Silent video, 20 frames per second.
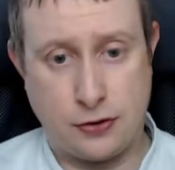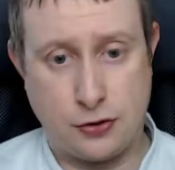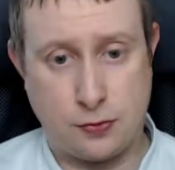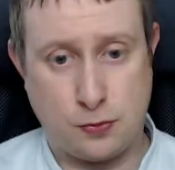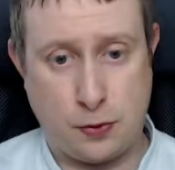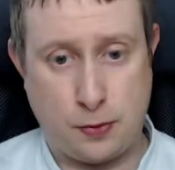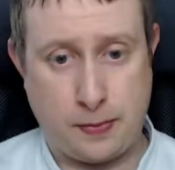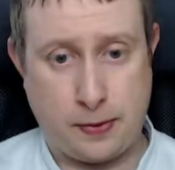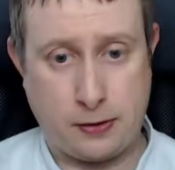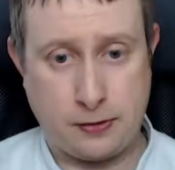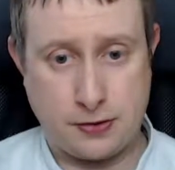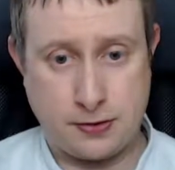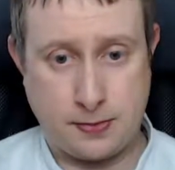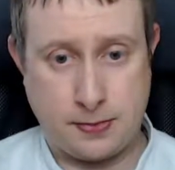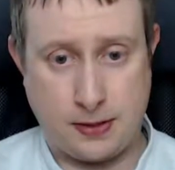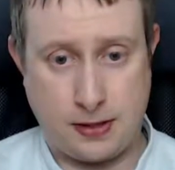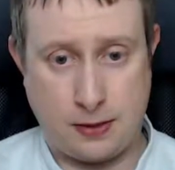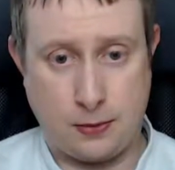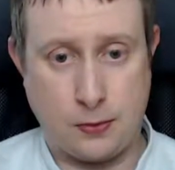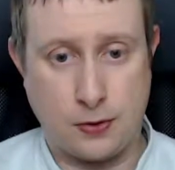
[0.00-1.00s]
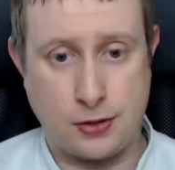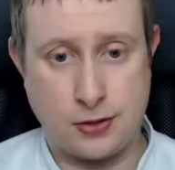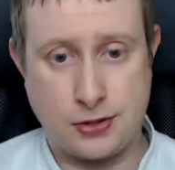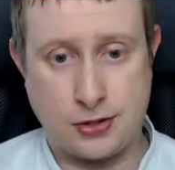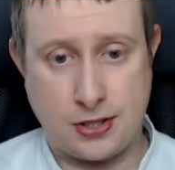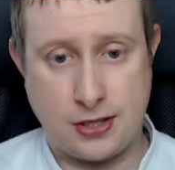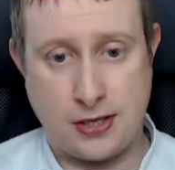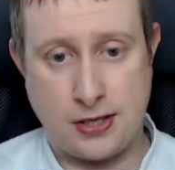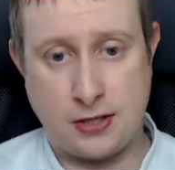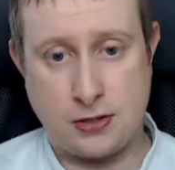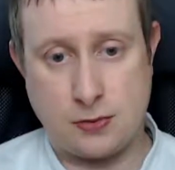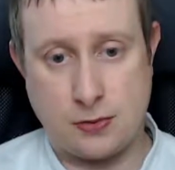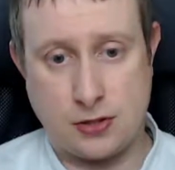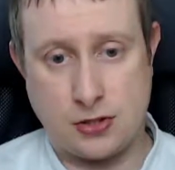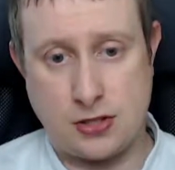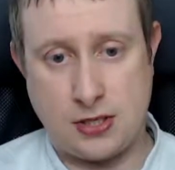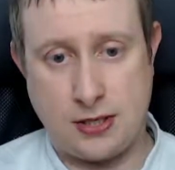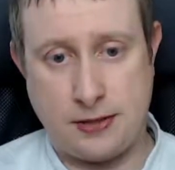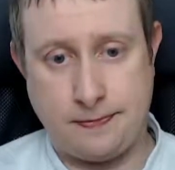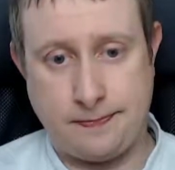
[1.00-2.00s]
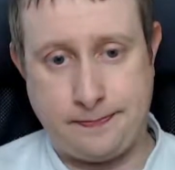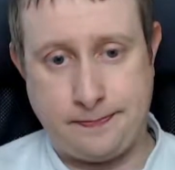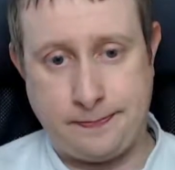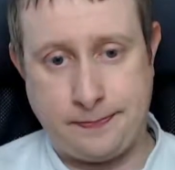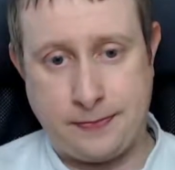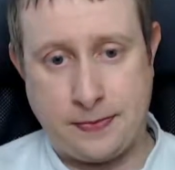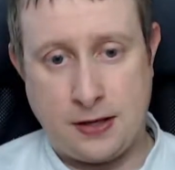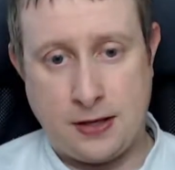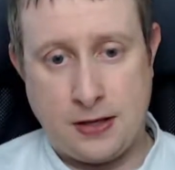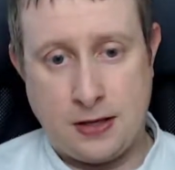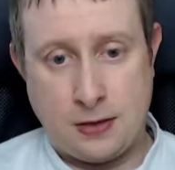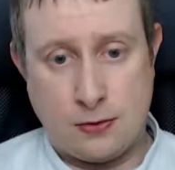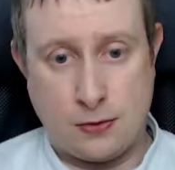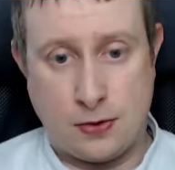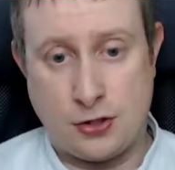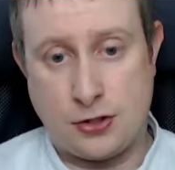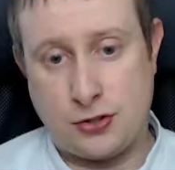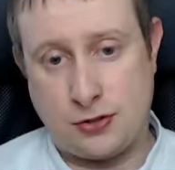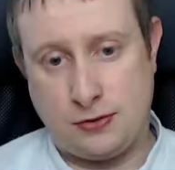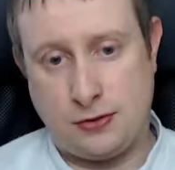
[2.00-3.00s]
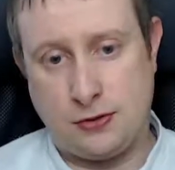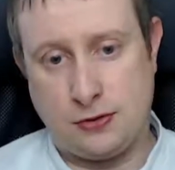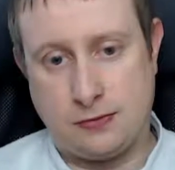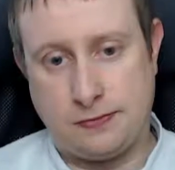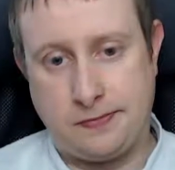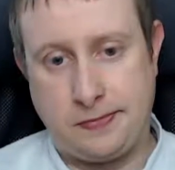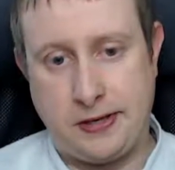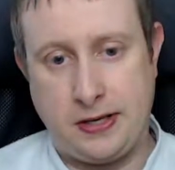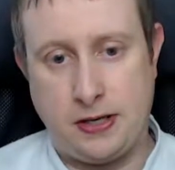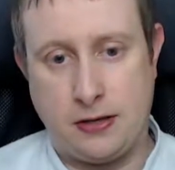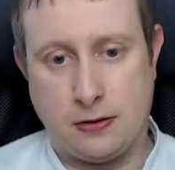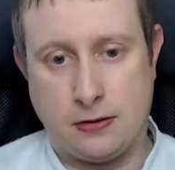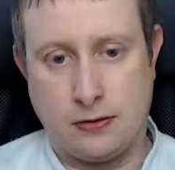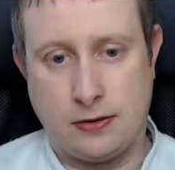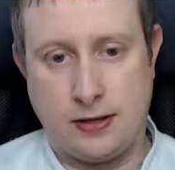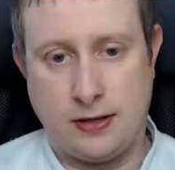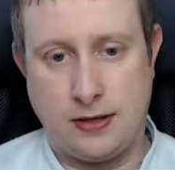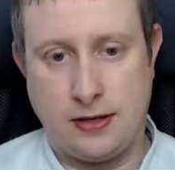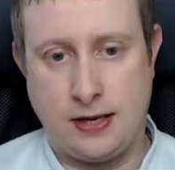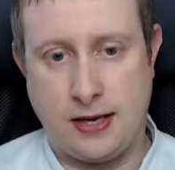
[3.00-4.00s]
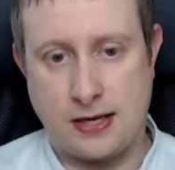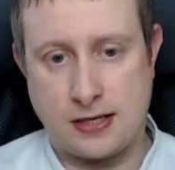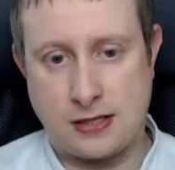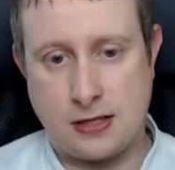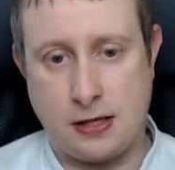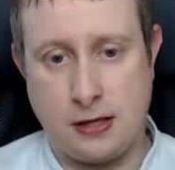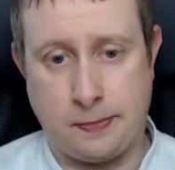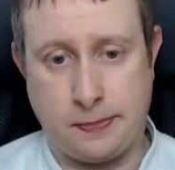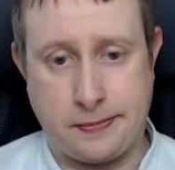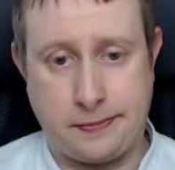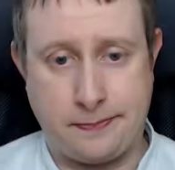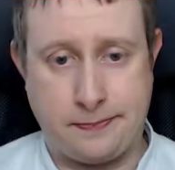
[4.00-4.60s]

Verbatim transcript: watt power supply which I switched in, which you'll hear in the next clip.